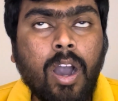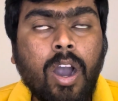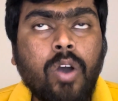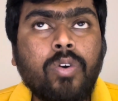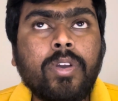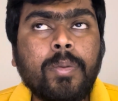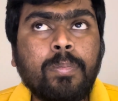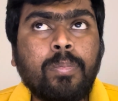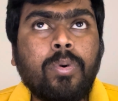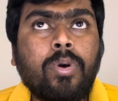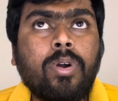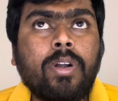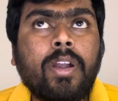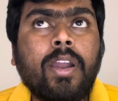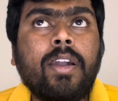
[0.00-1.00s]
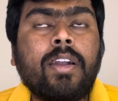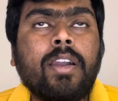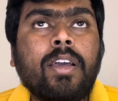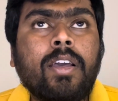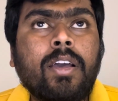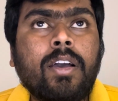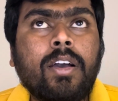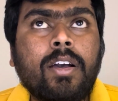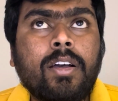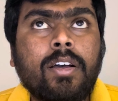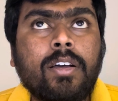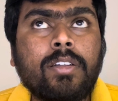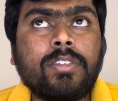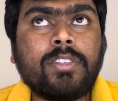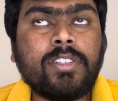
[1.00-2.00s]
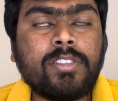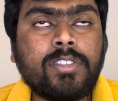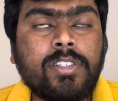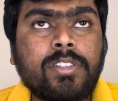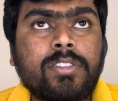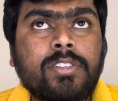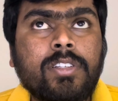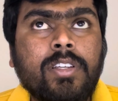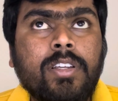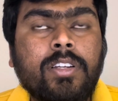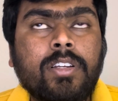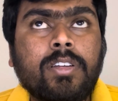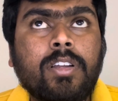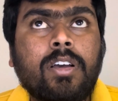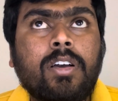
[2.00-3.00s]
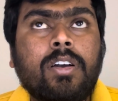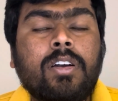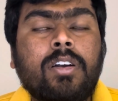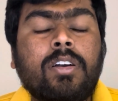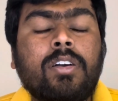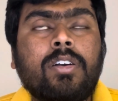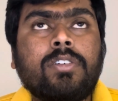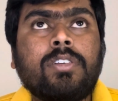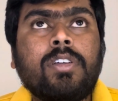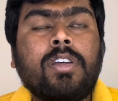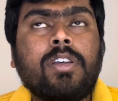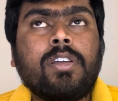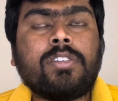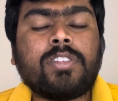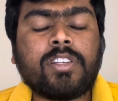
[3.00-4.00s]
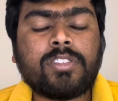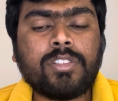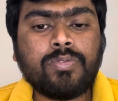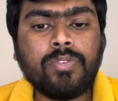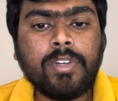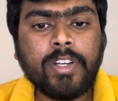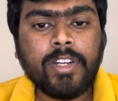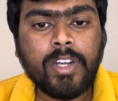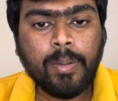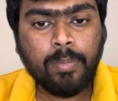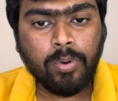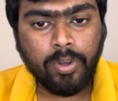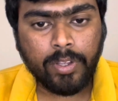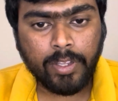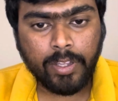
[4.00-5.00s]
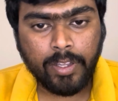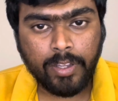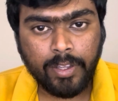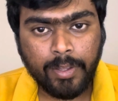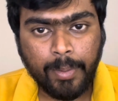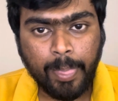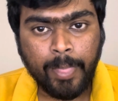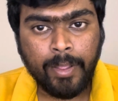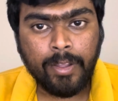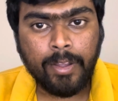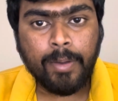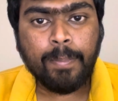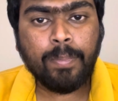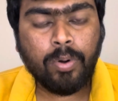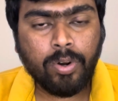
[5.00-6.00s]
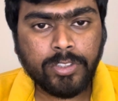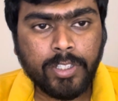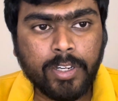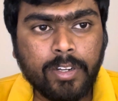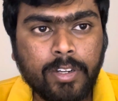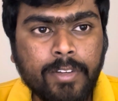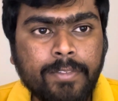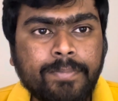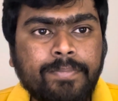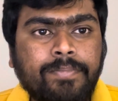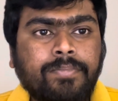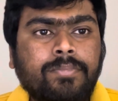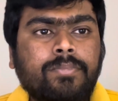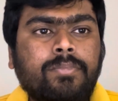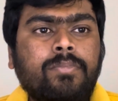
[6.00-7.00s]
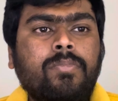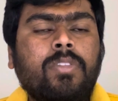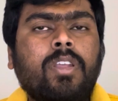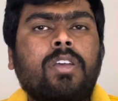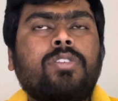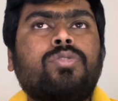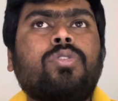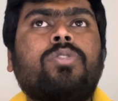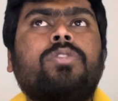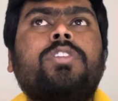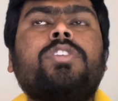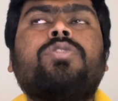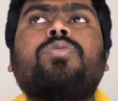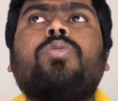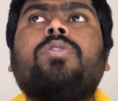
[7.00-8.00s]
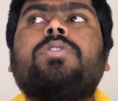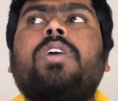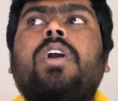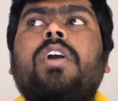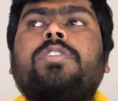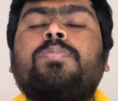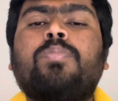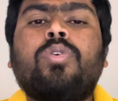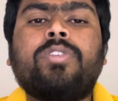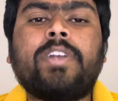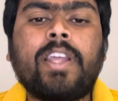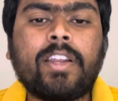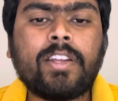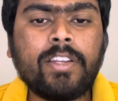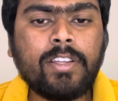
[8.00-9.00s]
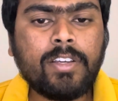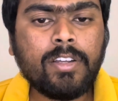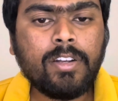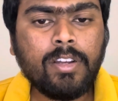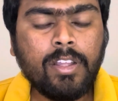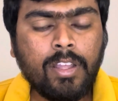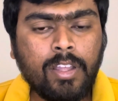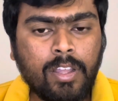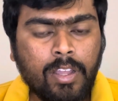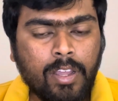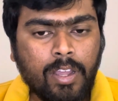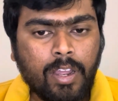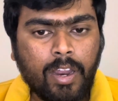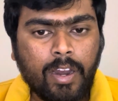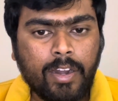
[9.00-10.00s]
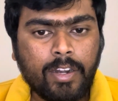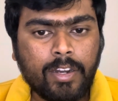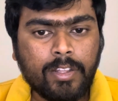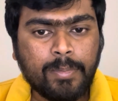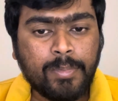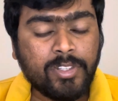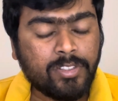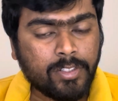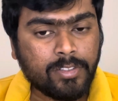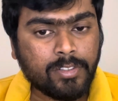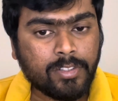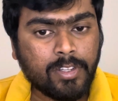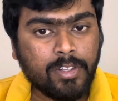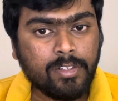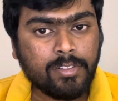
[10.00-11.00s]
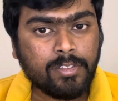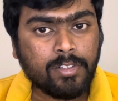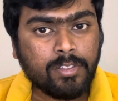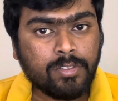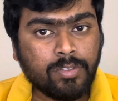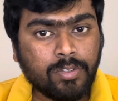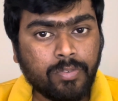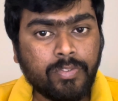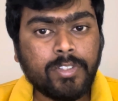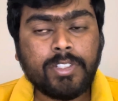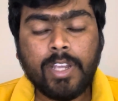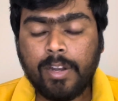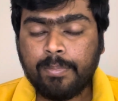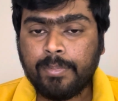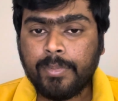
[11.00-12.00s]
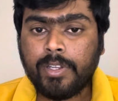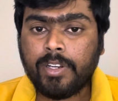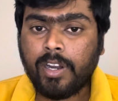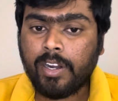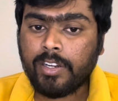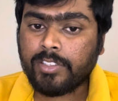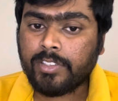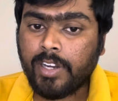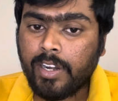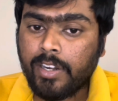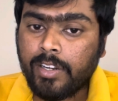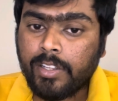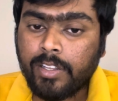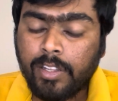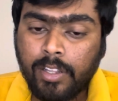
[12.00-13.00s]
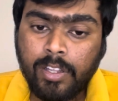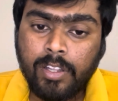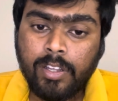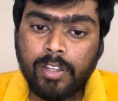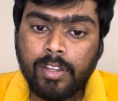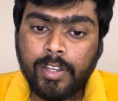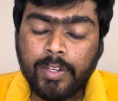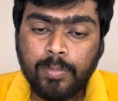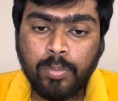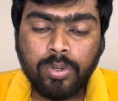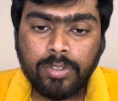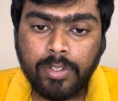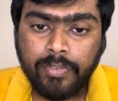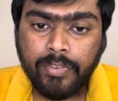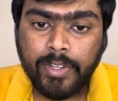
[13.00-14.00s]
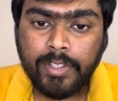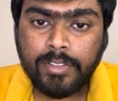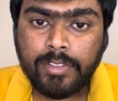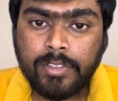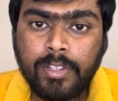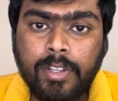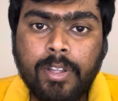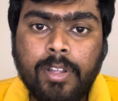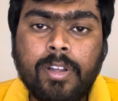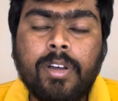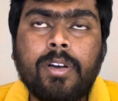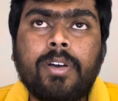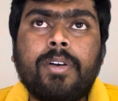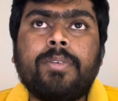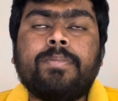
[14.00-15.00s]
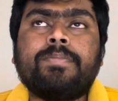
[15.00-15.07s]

important this is in successfully deploying a project. So this course has both technical and business skills, so which help me in understanding in both the ways. Uh,